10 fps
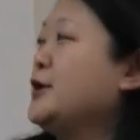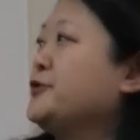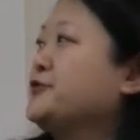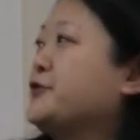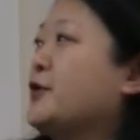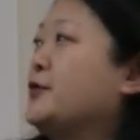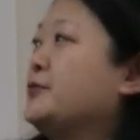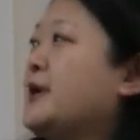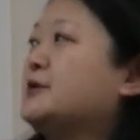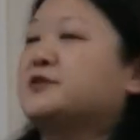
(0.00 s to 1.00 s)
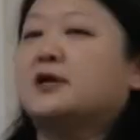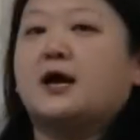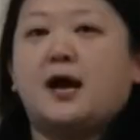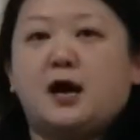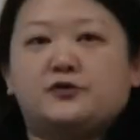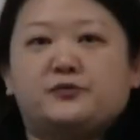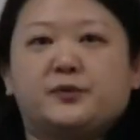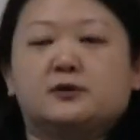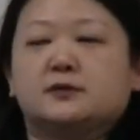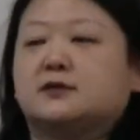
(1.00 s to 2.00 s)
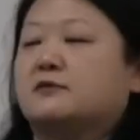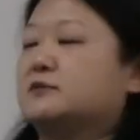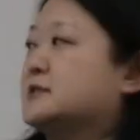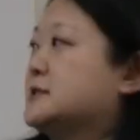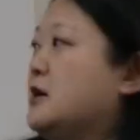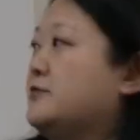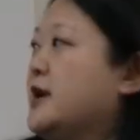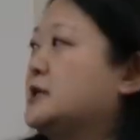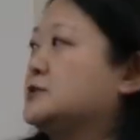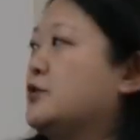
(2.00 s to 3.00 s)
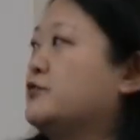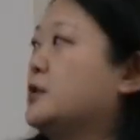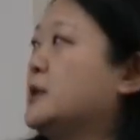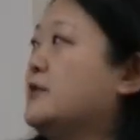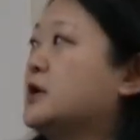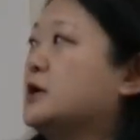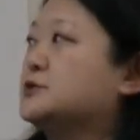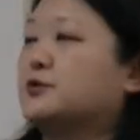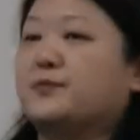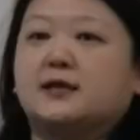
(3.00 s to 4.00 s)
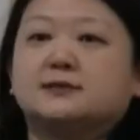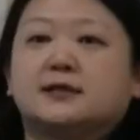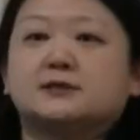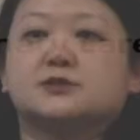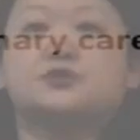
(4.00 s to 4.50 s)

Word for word: So Mount Sinai Hospital, in and of itself, has over 1,100 beds, and it's a